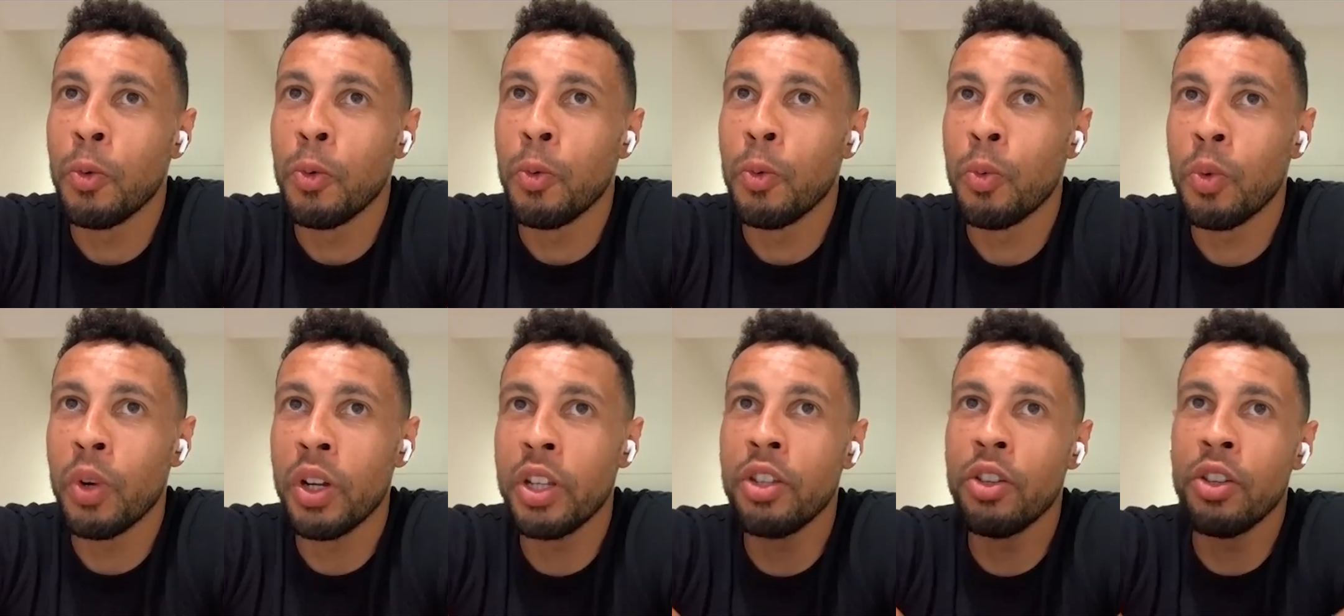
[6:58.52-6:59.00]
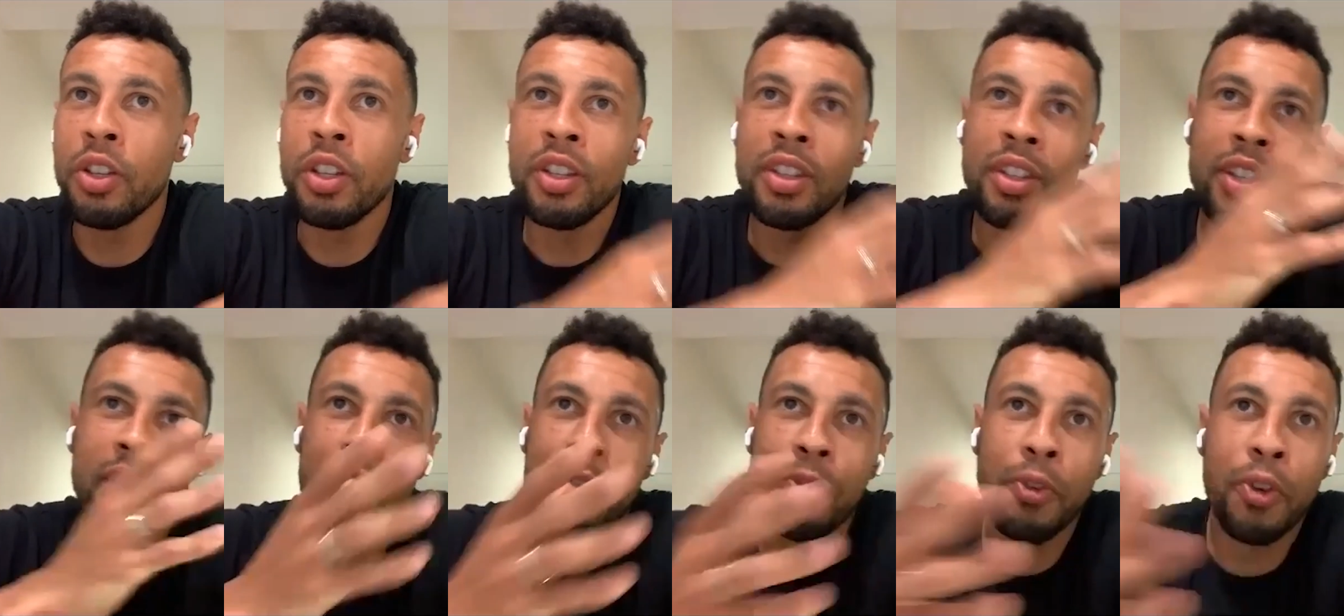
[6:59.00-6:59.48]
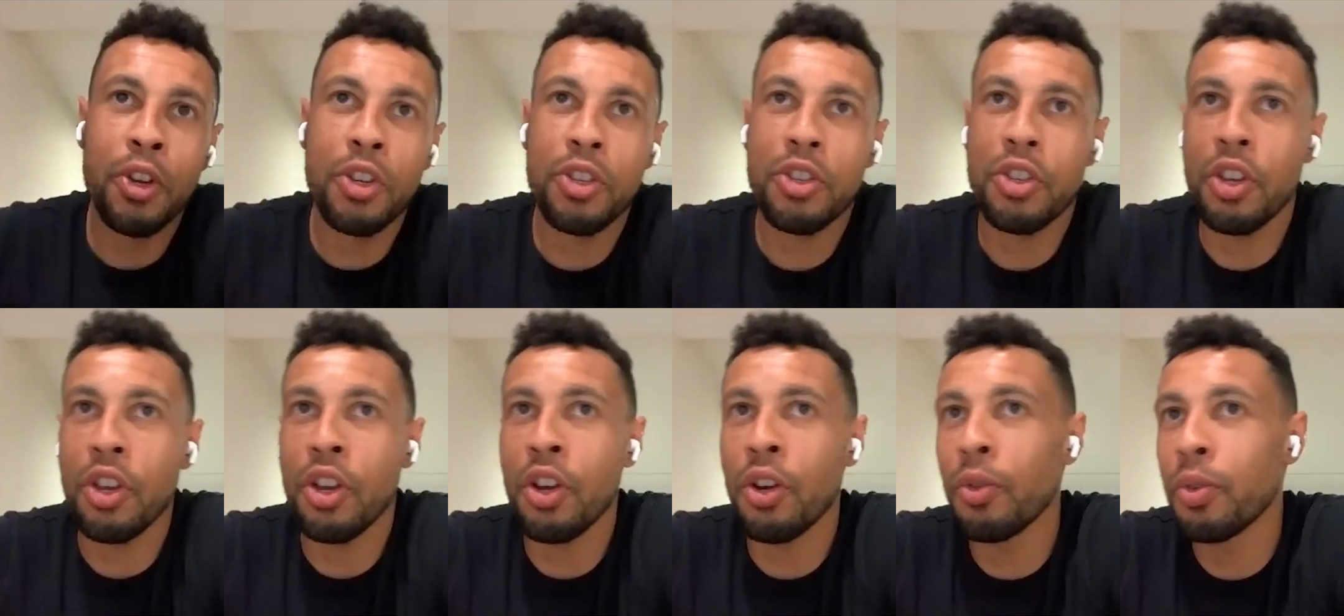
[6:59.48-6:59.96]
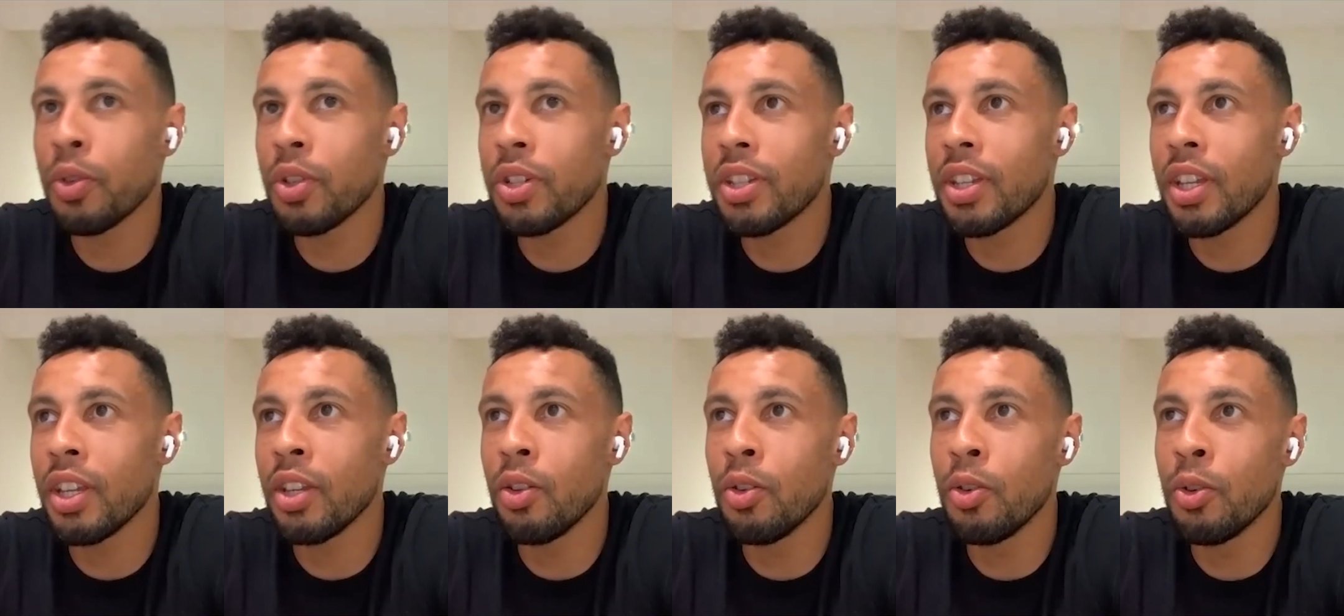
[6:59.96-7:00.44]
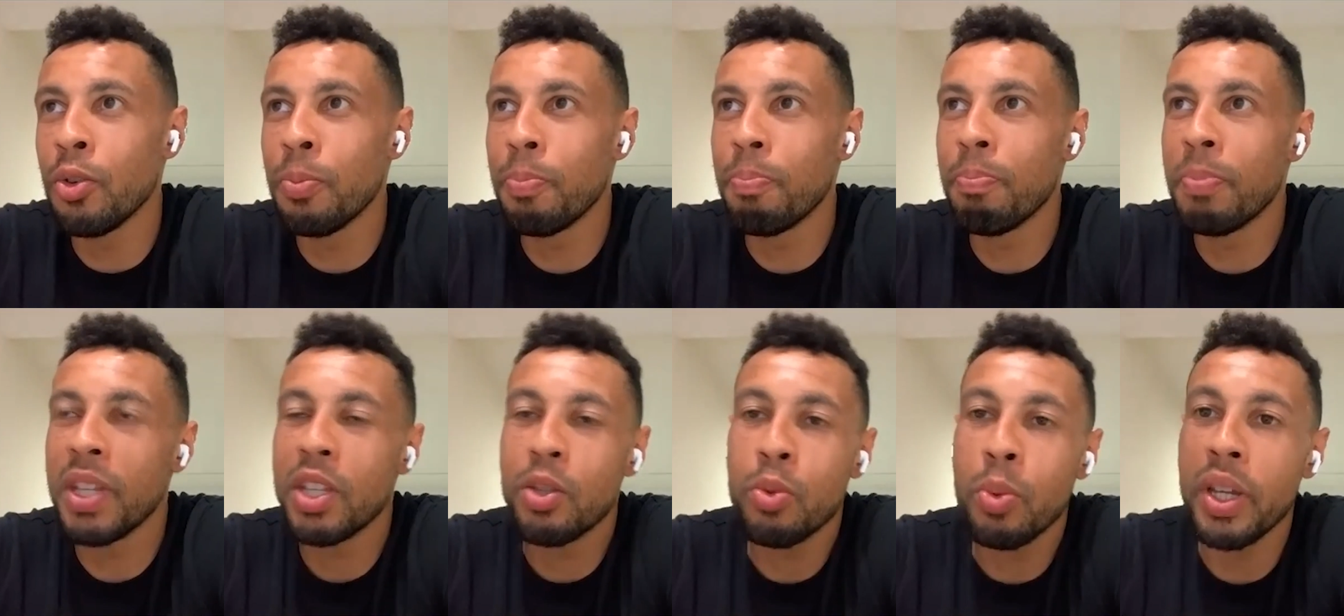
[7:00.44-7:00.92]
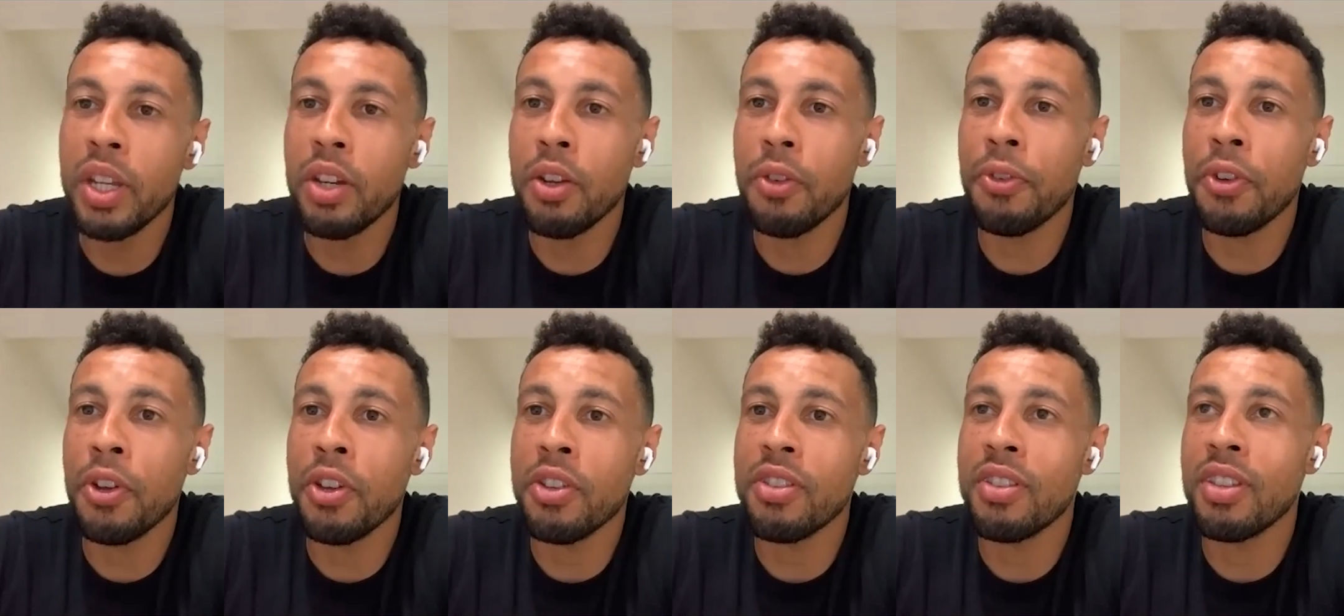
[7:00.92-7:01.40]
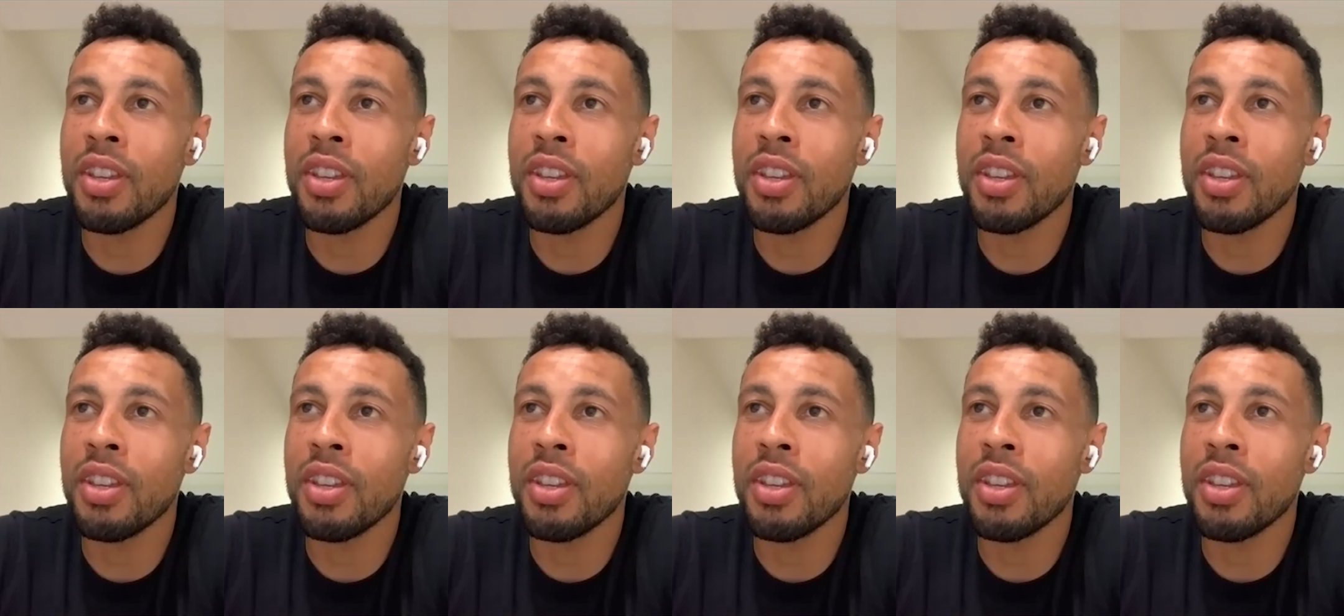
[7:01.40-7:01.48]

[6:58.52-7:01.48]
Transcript: When you're in this first year, we see you between the first